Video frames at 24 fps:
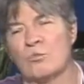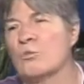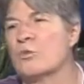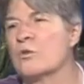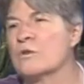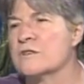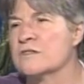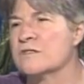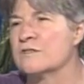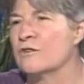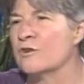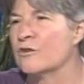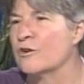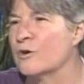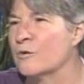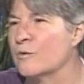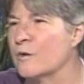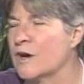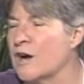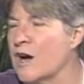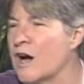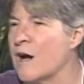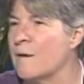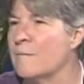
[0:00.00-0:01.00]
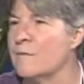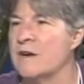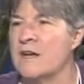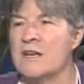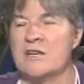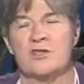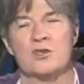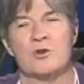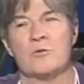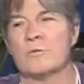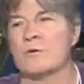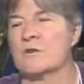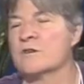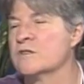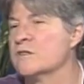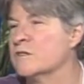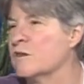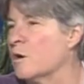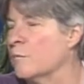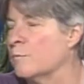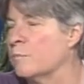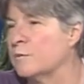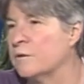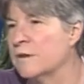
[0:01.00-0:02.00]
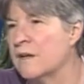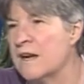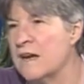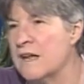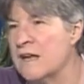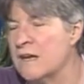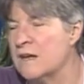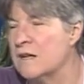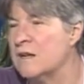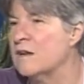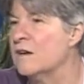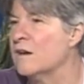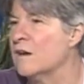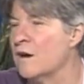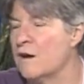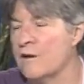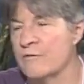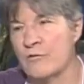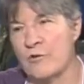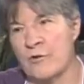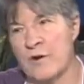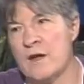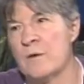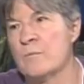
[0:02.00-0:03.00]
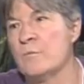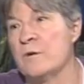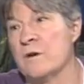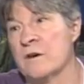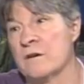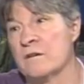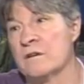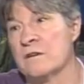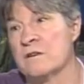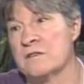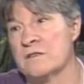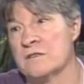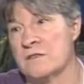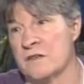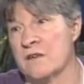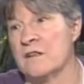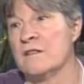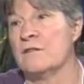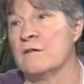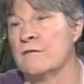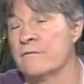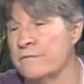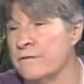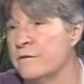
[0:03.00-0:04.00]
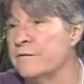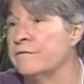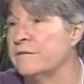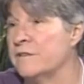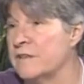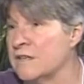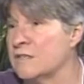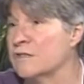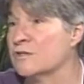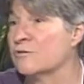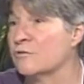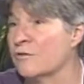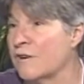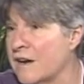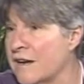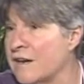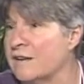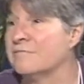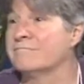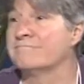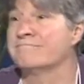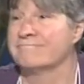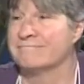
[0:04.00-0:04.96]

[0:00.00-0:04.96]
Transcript: we're still going to accommodate you because there are plenty of grandparents in their 50s, right?